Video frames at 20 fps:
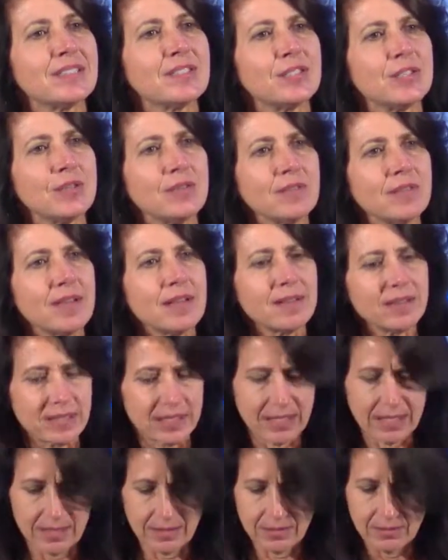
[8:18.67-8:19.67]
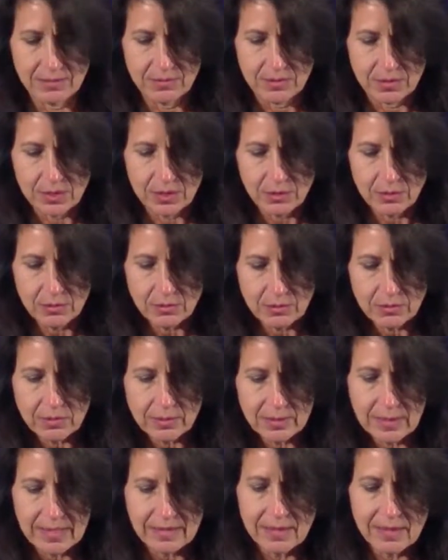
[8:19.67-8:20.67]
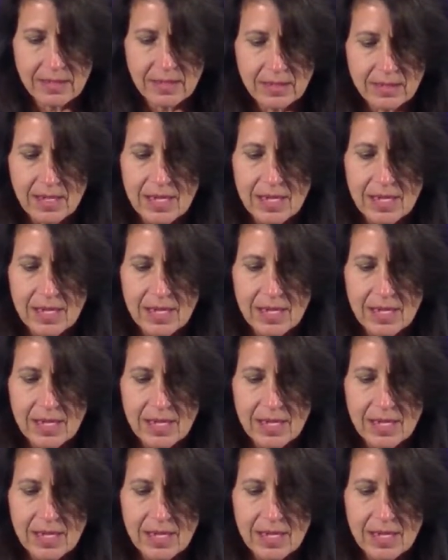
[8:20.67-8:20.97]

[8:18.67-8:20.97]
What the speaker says: 2002, I think,